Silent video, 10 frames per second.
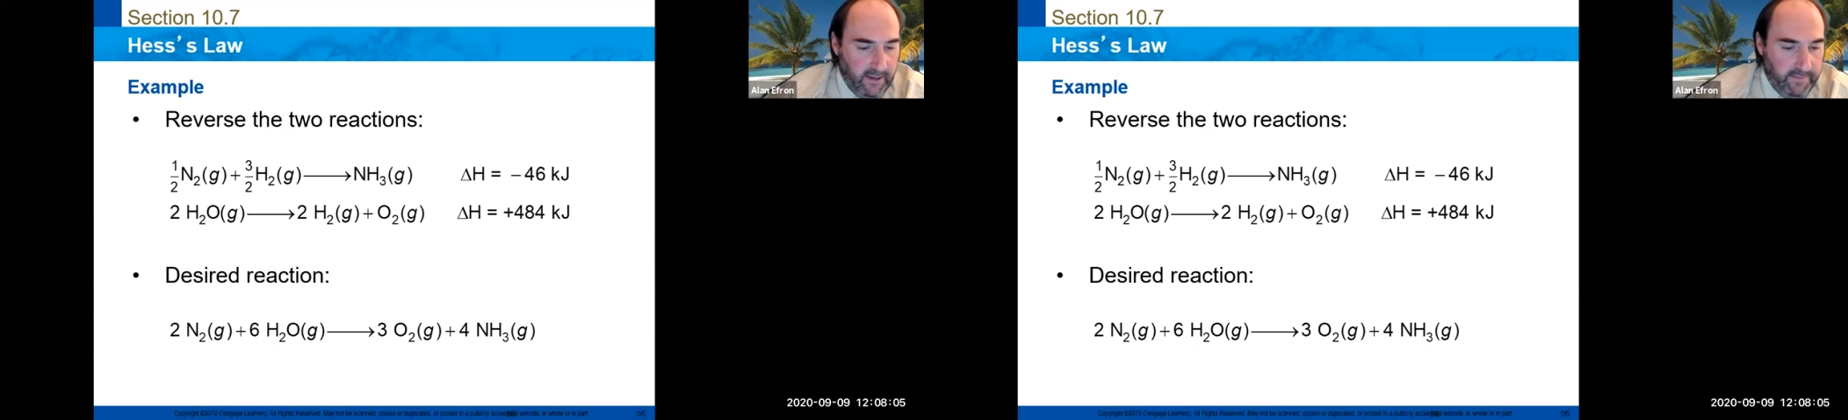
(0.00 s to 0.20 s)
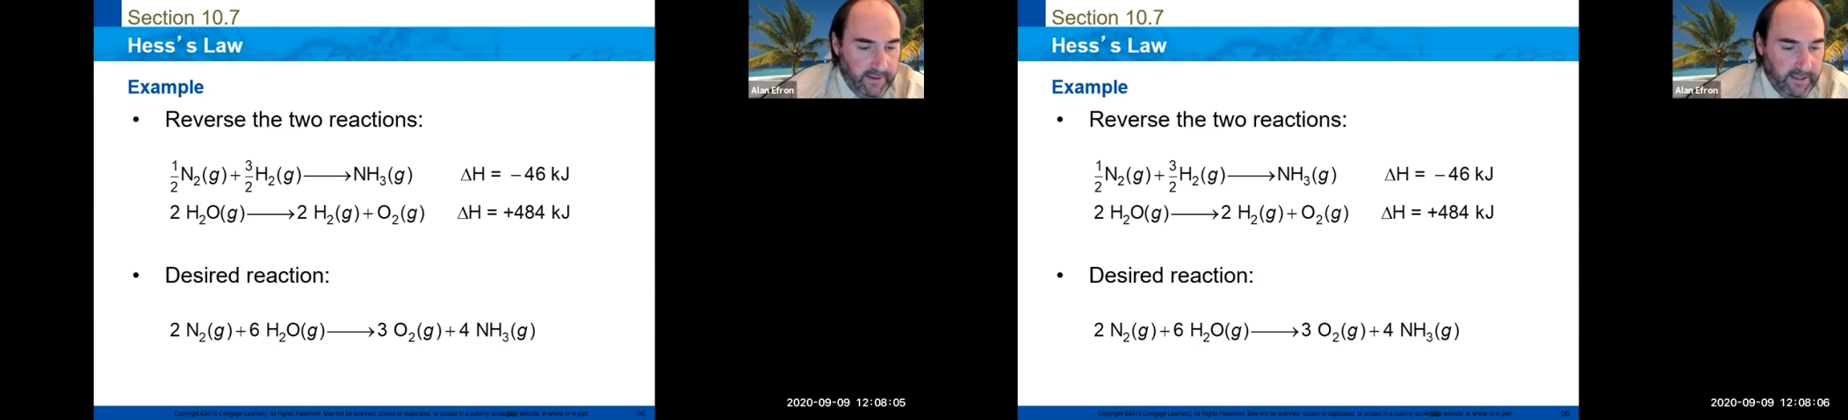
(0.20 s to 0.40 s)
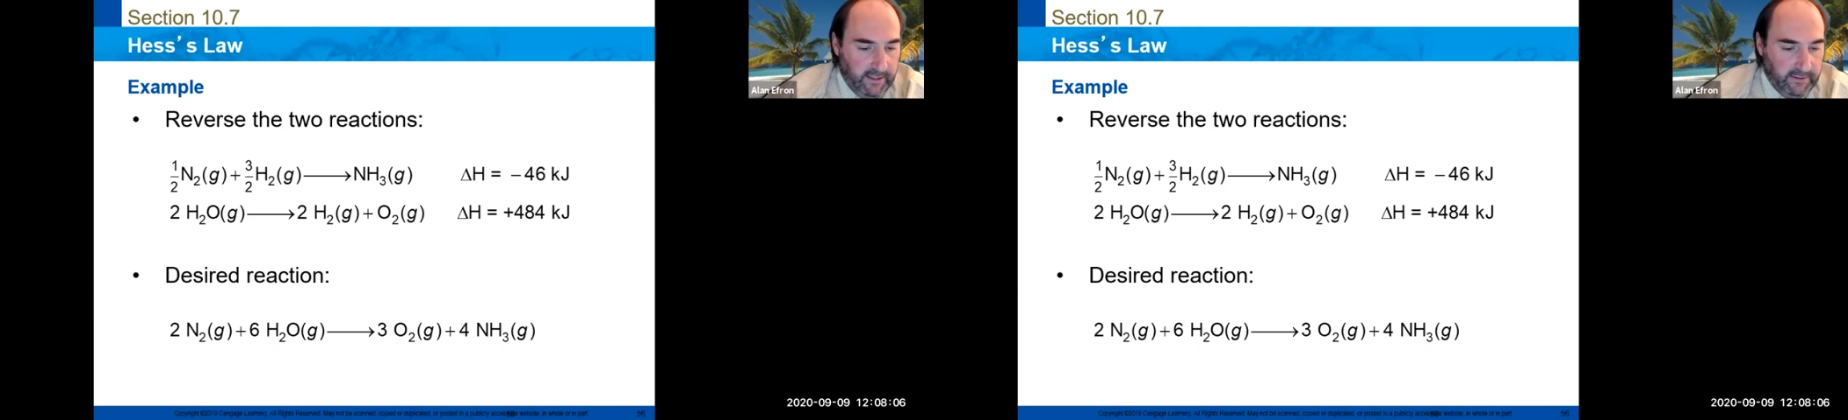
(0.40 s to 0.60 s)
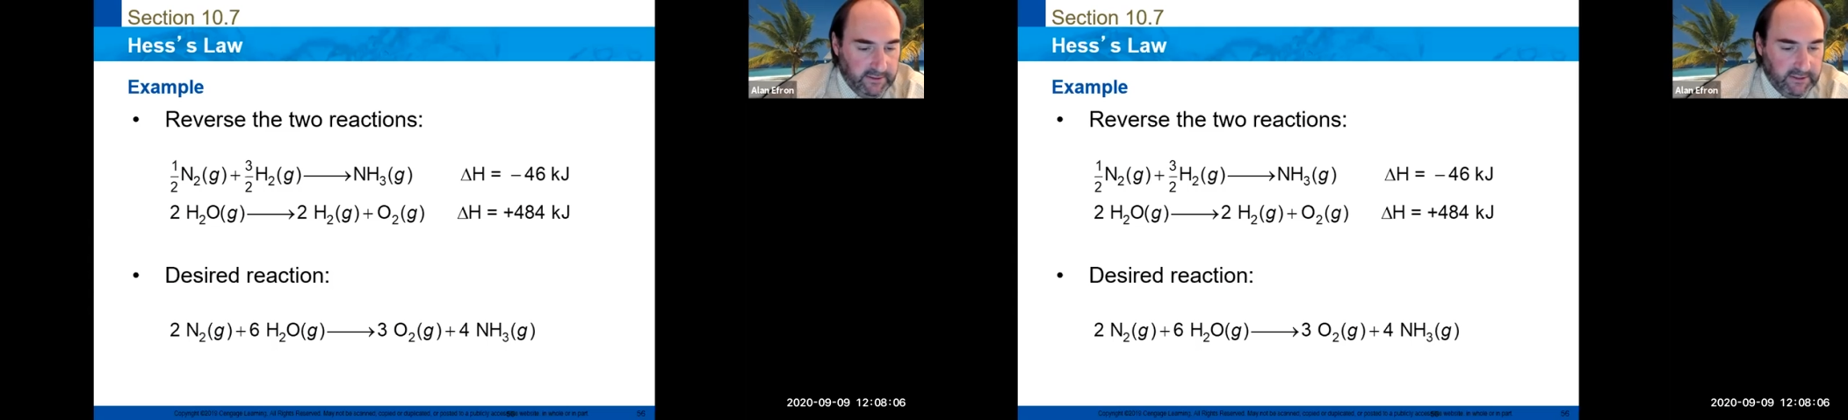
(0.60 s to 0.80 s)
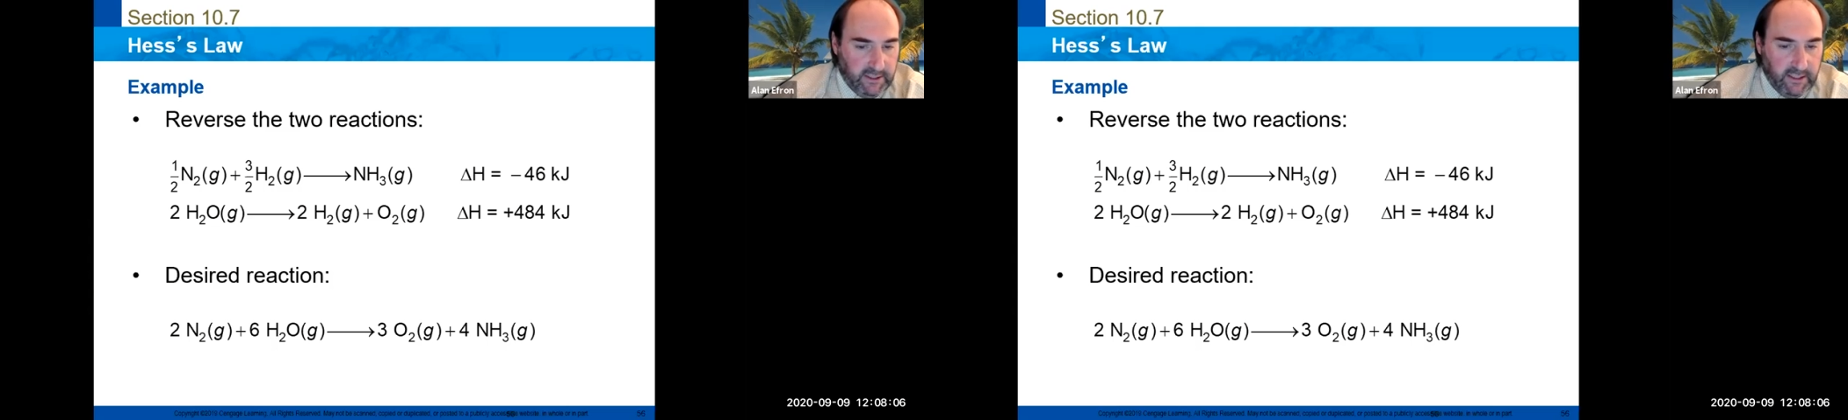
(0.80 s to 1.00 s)
but I'll
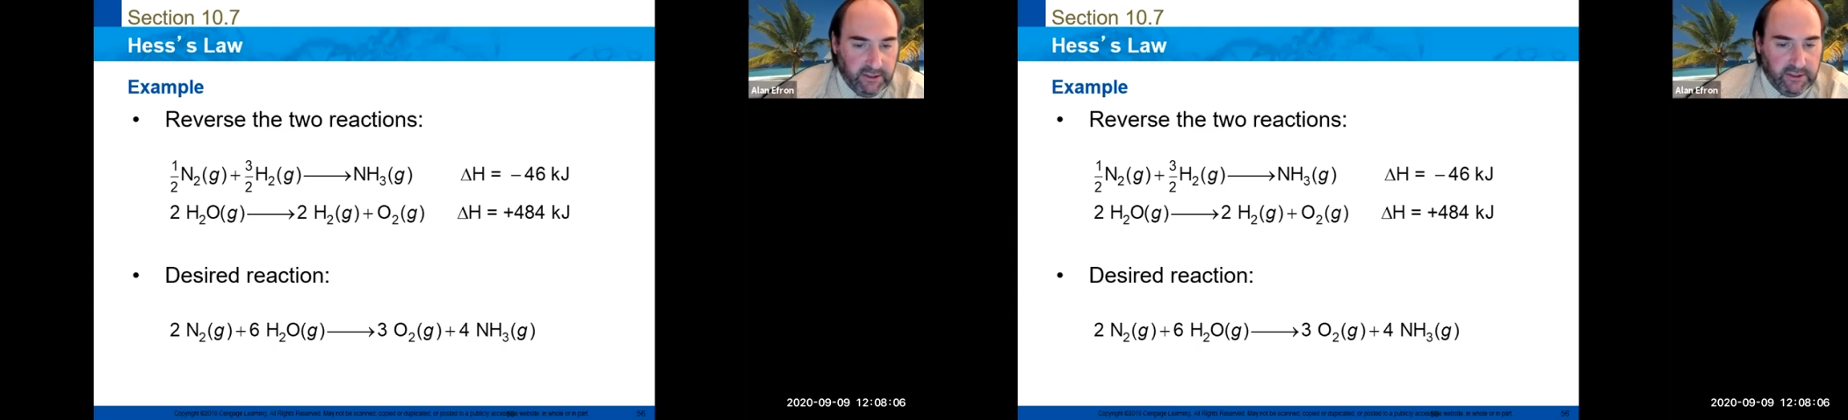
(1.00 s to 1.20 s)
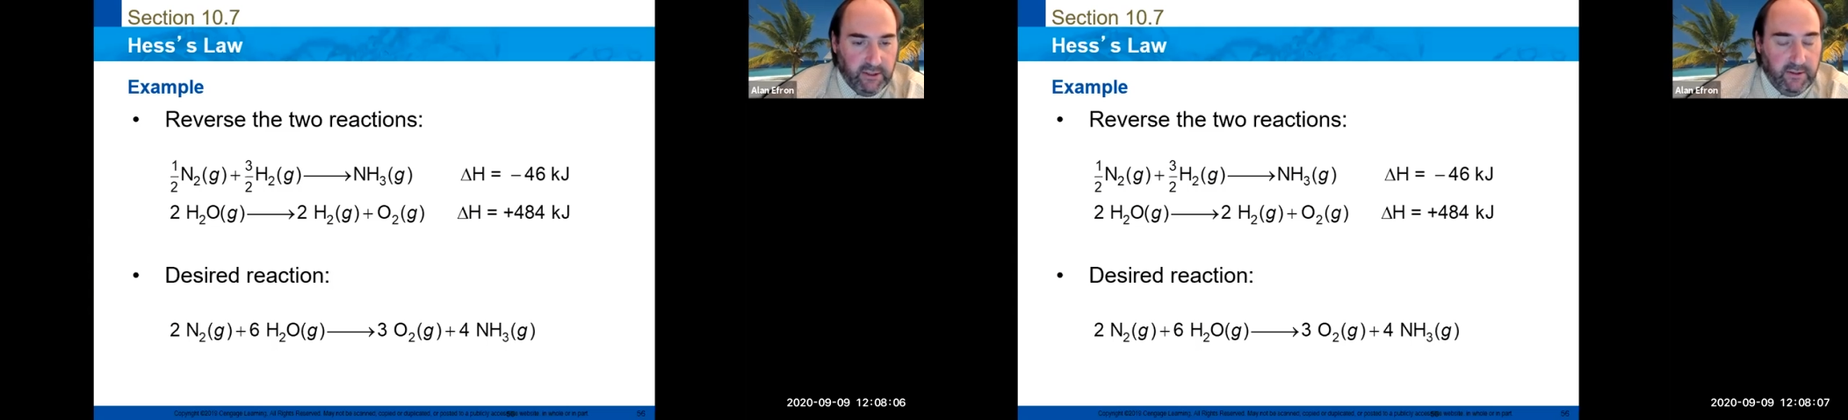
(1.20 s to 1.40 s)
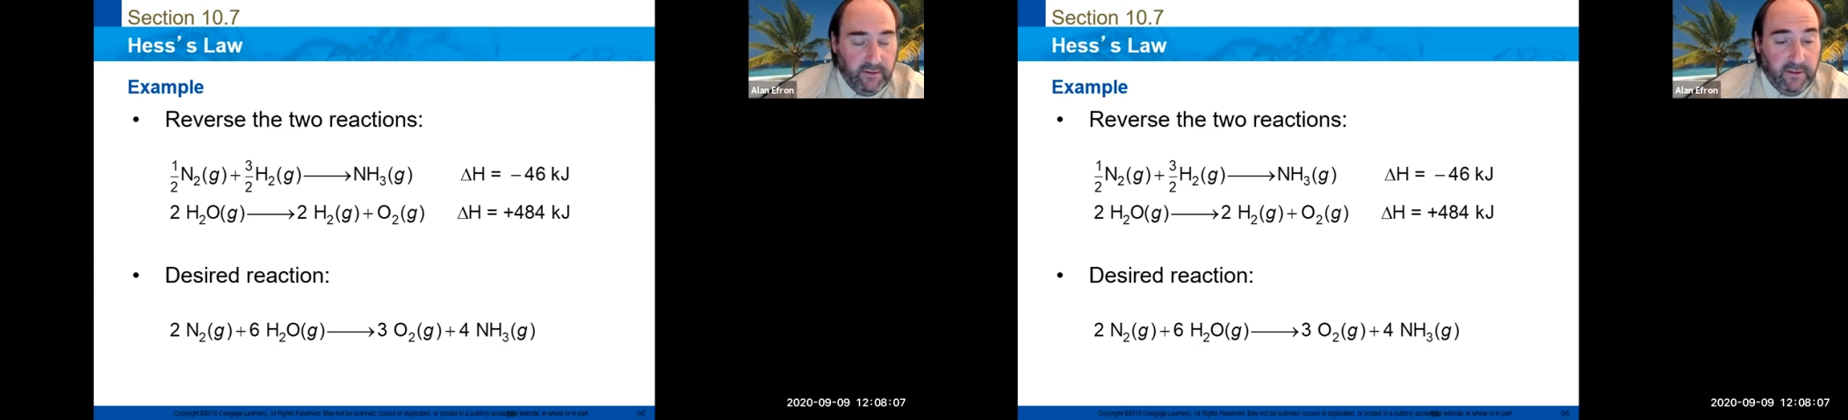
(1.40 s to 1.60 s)
just kind of show you